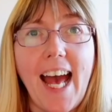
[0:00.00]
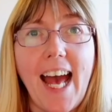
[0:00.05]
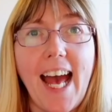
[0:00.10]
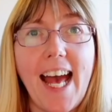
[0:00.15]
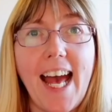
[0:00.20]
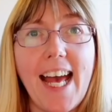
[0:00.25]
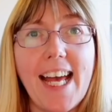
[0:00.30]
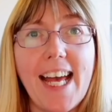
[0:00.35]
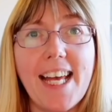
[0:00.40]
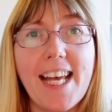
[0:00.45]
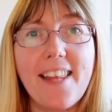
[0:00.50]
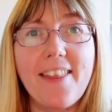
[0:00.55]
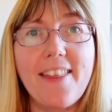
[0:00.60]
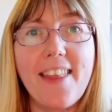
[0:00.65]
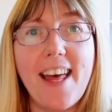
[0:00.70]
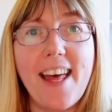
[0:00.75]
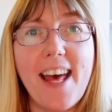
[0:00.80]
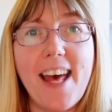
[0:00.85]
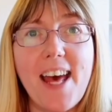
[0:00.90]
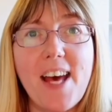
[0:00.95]
passions,
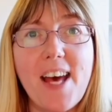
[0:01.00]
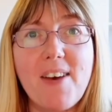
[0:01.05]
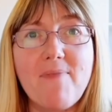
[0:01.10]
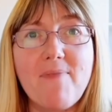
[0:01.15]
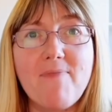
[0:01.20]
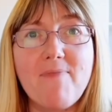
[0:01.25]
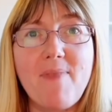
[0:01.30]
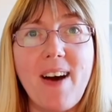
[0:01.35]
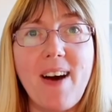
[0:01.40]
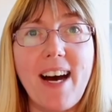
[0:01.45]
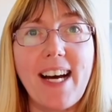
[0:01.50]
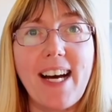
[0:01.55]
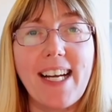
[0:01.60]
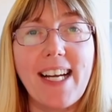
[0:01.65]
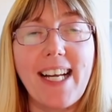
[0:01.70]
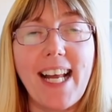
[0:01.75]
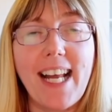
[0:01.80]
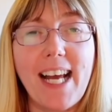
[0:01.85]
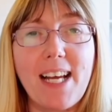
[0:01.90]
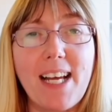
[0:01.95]
and get lost
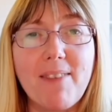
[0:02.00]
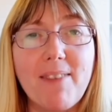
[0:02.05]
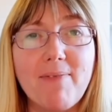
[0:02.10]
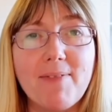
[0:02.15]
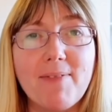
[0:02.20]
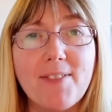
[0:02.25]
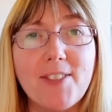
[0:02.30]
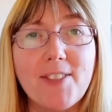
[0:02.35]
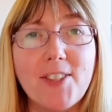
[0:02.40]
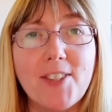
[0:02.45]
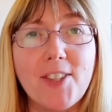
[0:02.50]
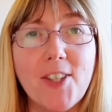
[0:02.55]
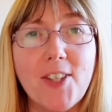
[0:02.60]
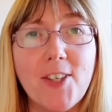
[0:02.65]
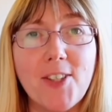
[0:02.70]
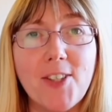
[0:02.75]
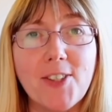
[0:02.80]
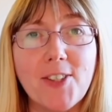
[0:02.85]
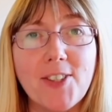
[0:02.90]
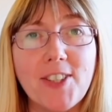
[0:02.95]
in
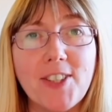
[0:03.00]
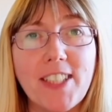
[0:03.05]
creativity.